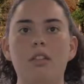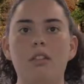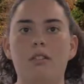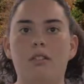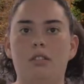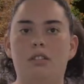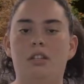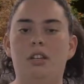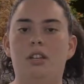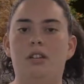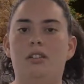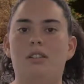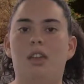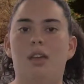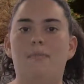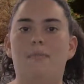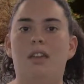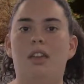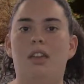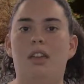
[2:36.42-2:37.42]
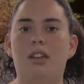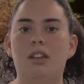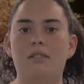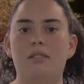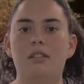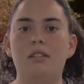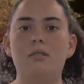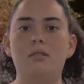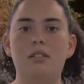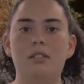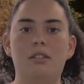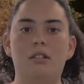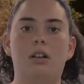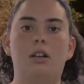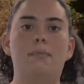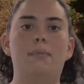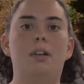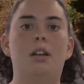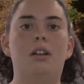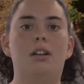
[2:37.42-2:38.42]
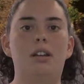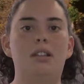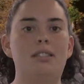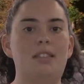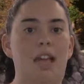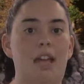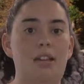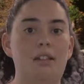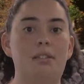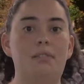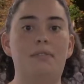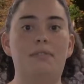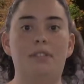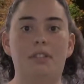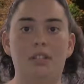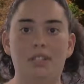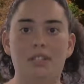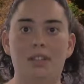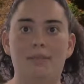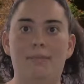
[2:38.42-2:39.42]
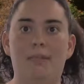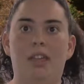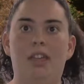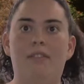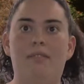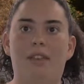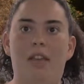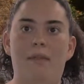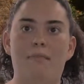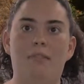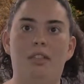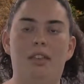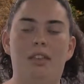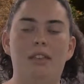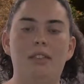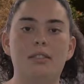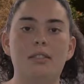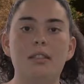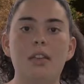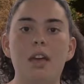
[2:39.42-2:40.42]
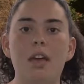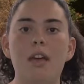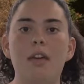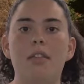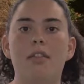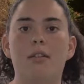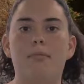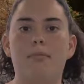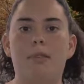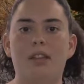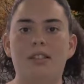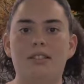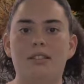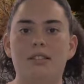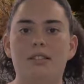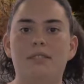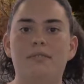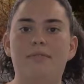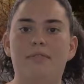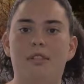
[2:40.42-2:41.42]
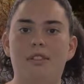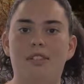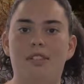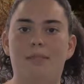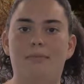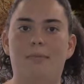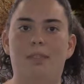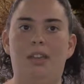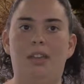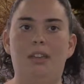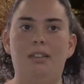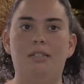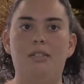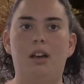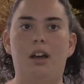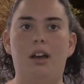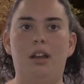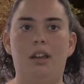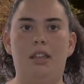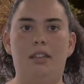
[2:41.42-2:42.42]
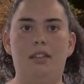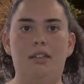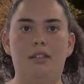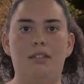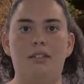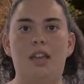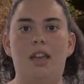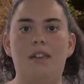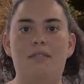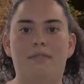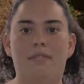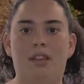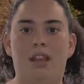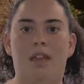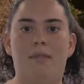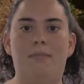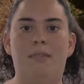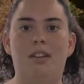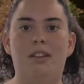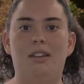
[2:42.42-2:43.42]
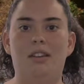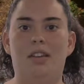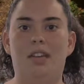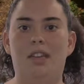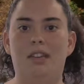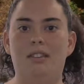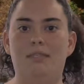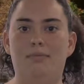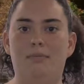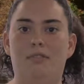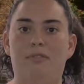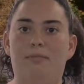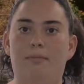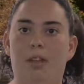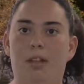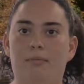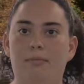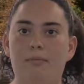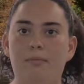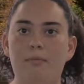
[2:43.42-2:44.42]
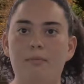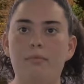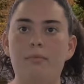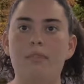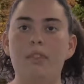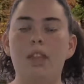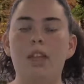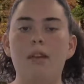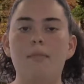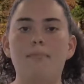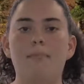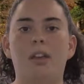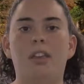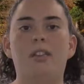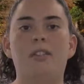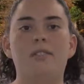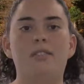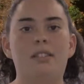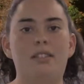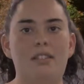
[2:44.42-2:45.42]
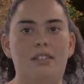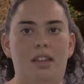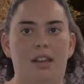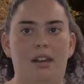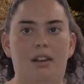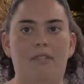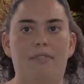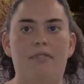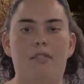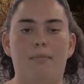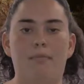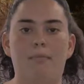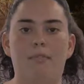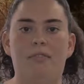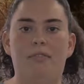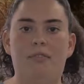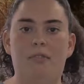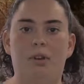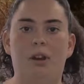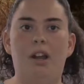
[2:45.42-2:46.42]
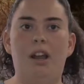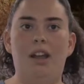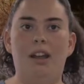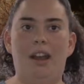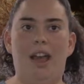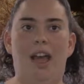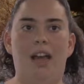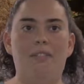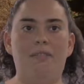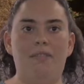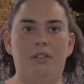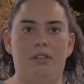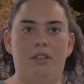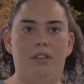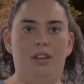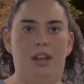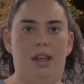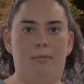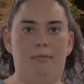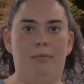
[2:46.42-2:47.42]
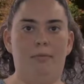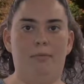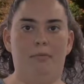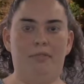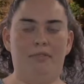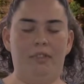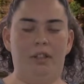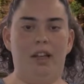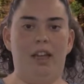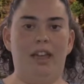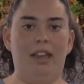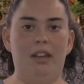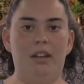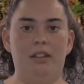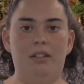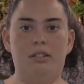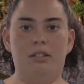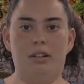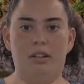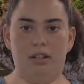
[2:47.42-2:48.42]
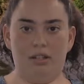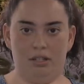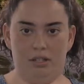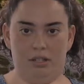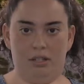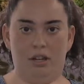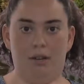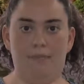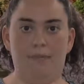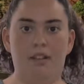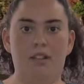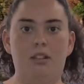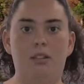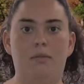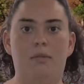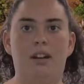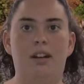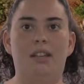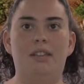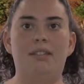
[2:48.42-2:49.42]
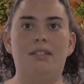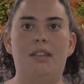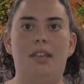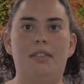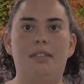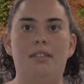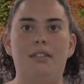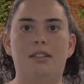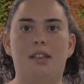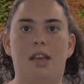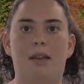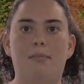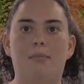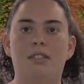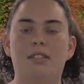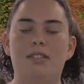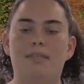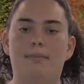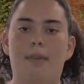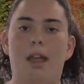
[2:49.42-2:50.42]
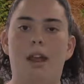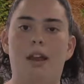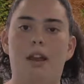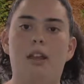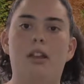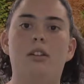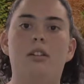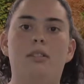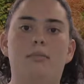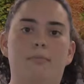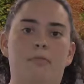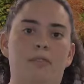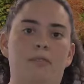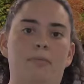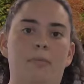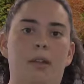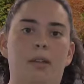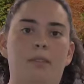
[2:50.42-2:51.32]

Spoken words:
Through genotyping, individual sculpin are assigned to full sibling families. The presence of full siblings on either side of the dam indicates movement. By using data from before and after the dam removal, I can determine to what extent the dam was a barrier to movement.